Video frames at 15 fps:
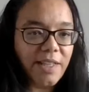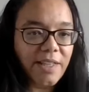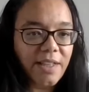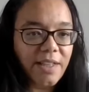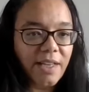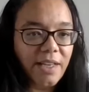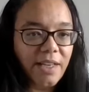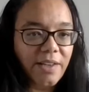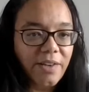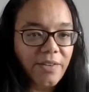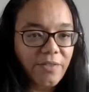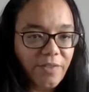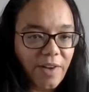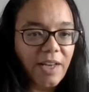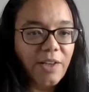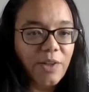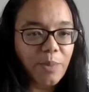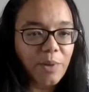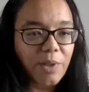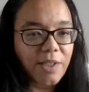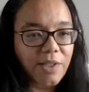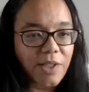anything
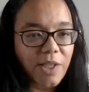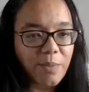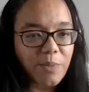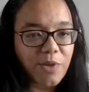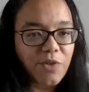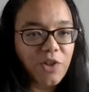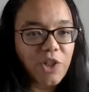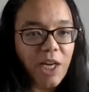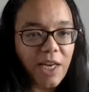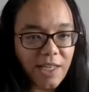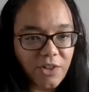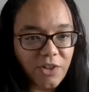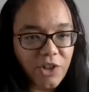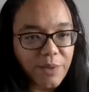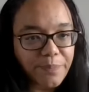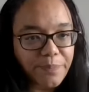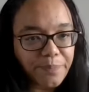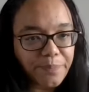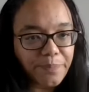valuable in terms of change.